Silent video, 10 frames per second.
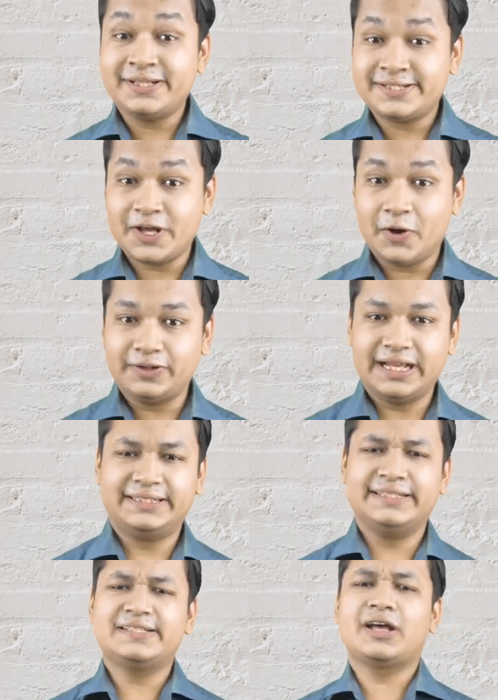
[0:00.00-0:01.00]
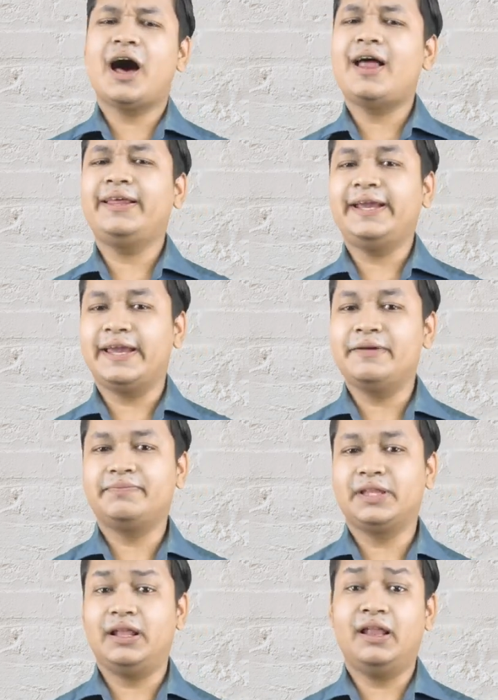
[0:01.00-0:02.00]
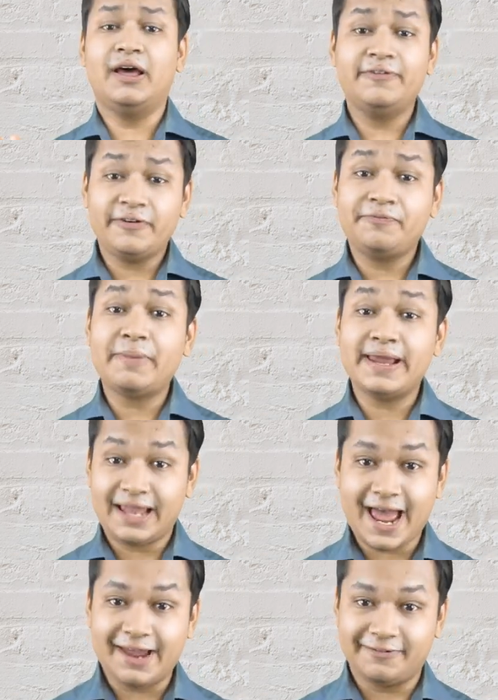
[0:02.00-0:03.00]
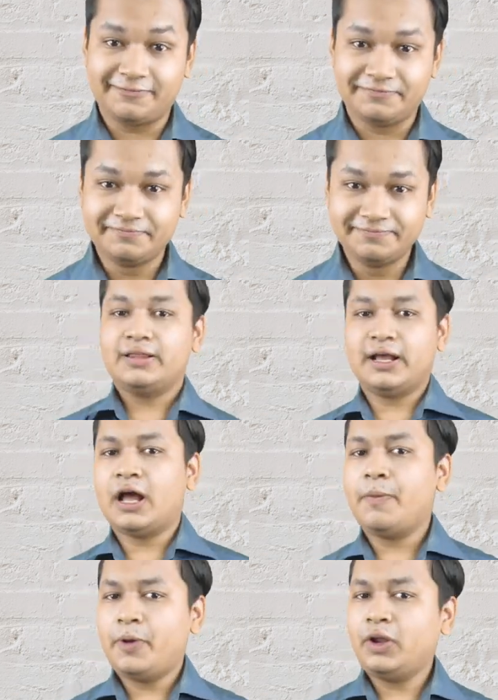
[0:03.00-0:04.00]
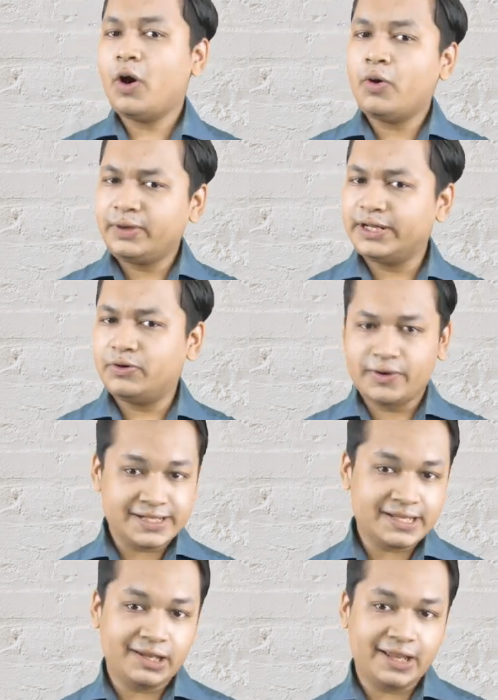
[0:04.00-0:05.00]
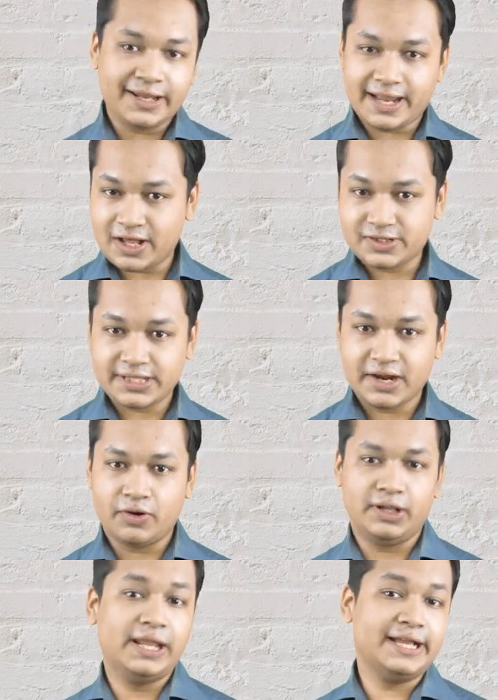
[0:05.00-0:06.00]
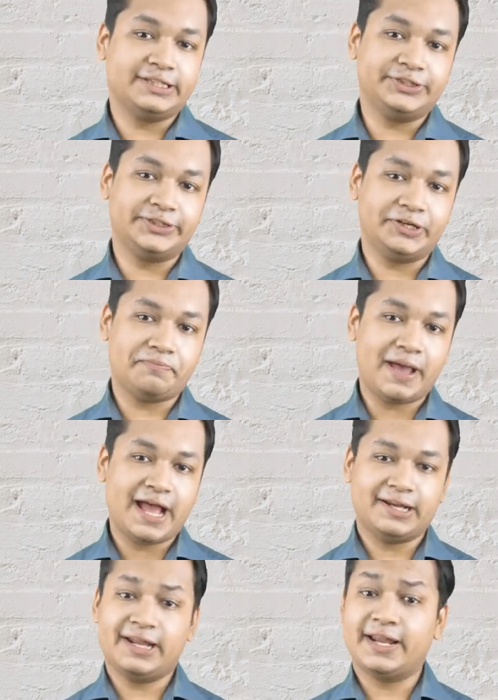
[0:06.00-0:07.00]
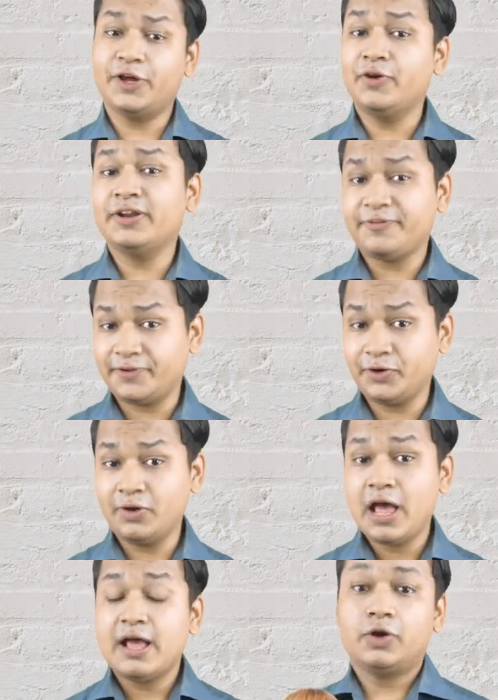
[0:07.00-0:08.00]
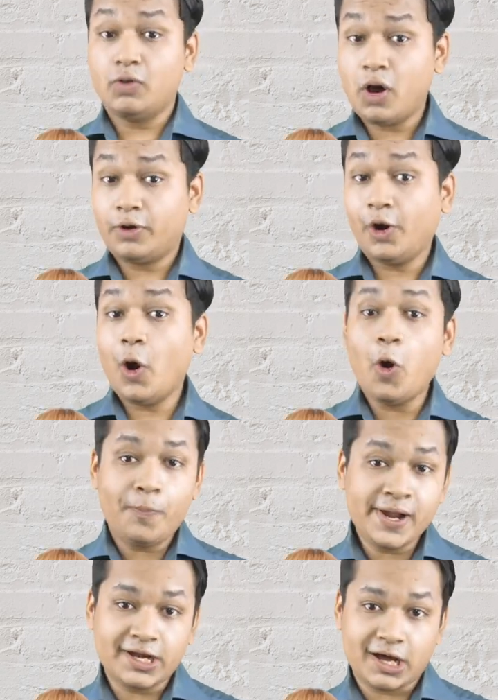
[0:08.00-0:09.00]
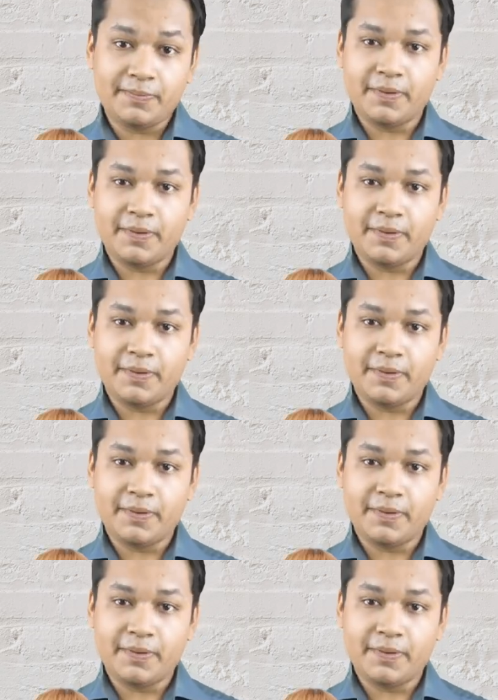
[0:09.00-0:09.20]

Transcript: much so that she's calling him the love of my life. The couple only recently announced their relationship, and in a new interview, Cuoco opened up